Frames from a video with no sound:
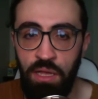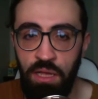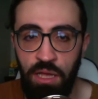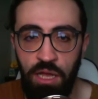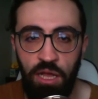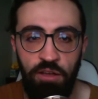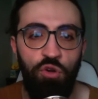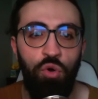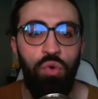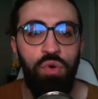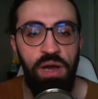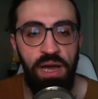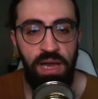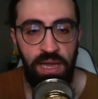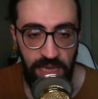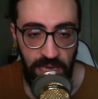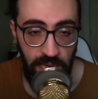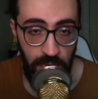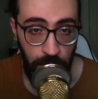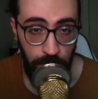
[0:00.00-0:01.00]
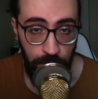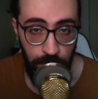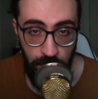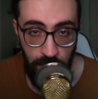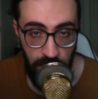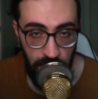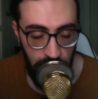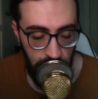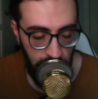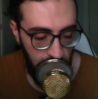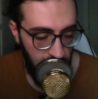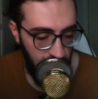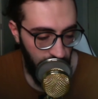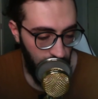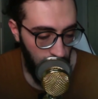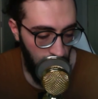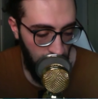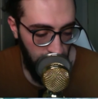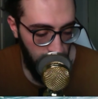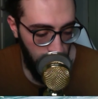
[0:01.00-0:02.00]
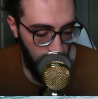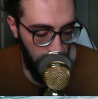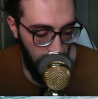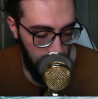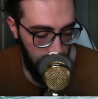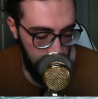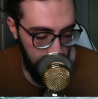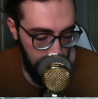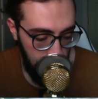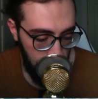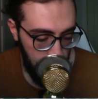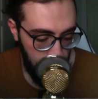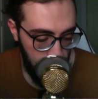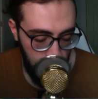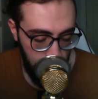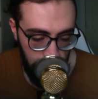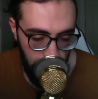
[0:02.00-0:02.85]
of who I am, and I, I'm I mean